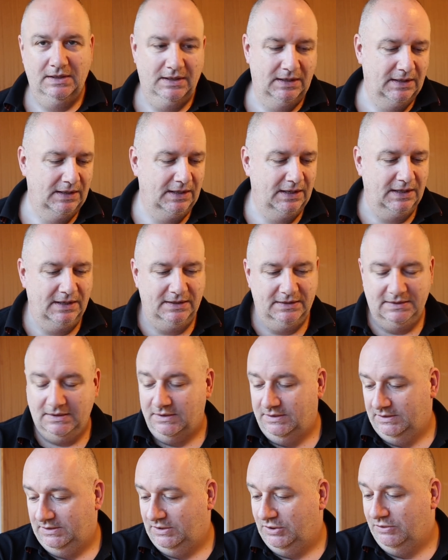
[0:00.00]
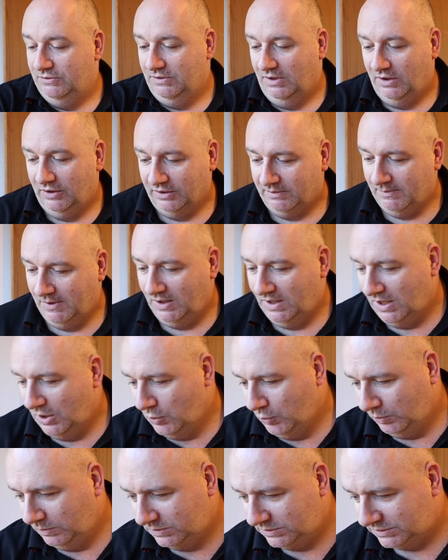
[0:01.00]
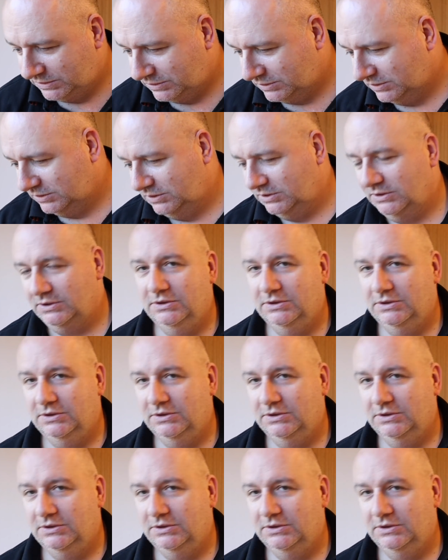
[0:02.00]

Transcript: and I do like my lokes.